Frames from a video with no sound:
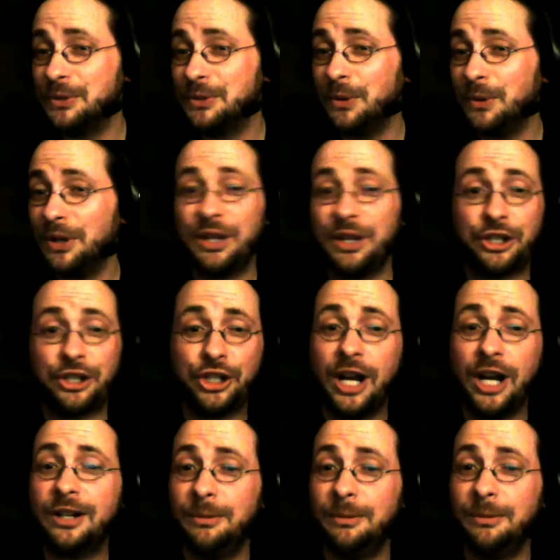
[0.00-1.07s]
worth a
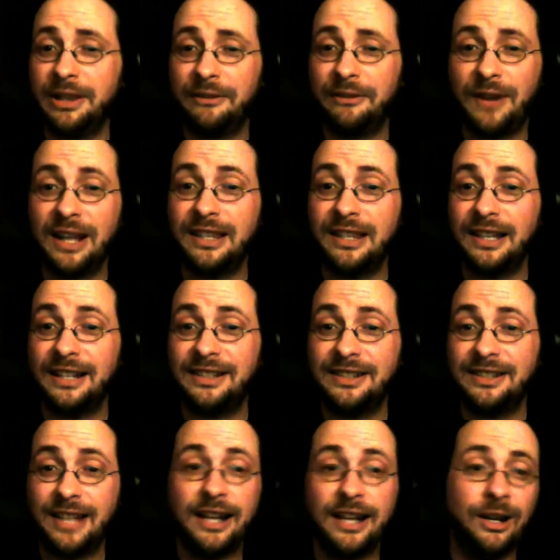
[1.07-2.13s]
chuckle, but the fact that they
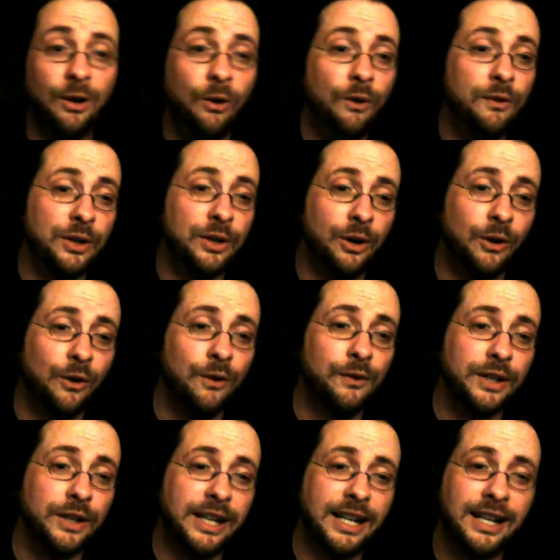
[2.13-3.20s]
said it over and
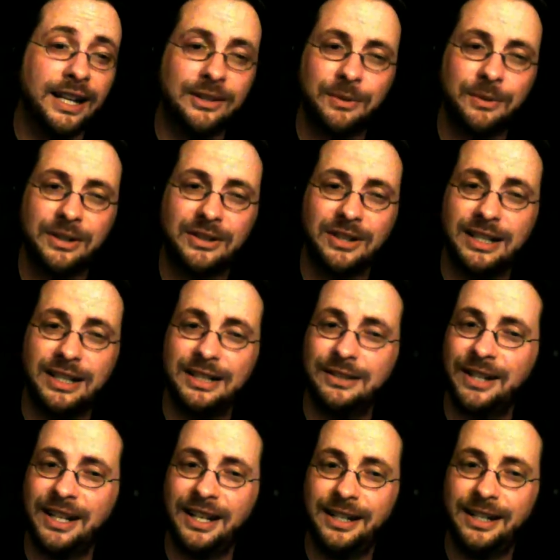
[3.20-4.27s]
over again is where it's like,
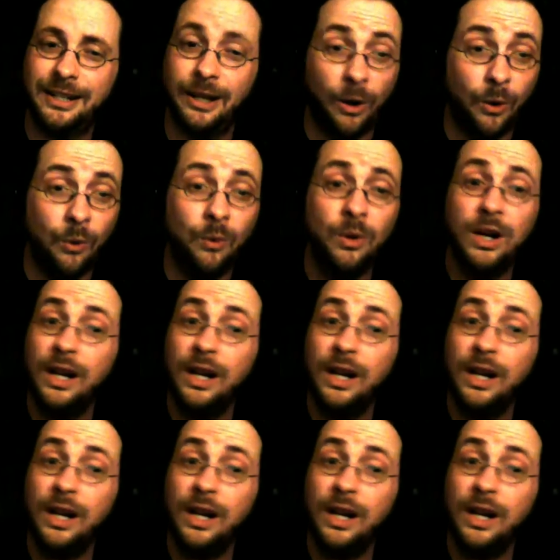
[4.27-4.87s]
okay, no,